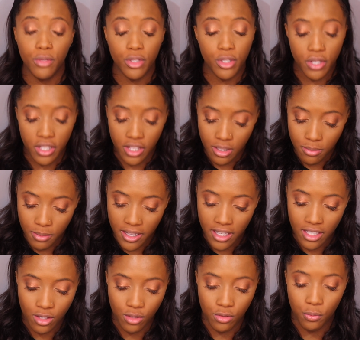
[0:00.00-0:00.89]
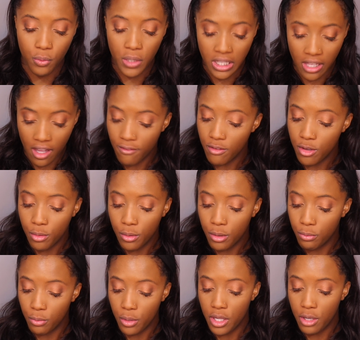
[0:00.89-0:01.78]
We're doing this because we love you
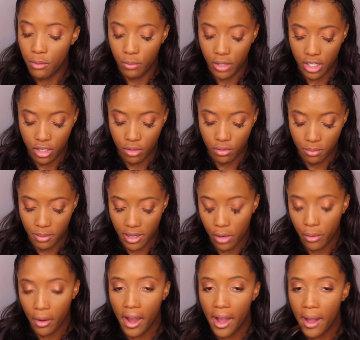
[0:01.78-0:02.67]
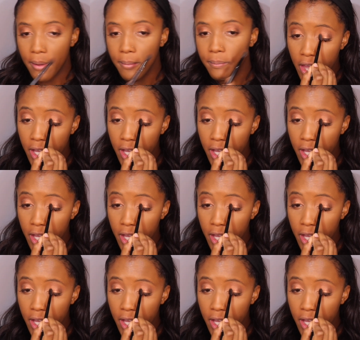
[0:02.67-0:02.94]
and we want you to be okay.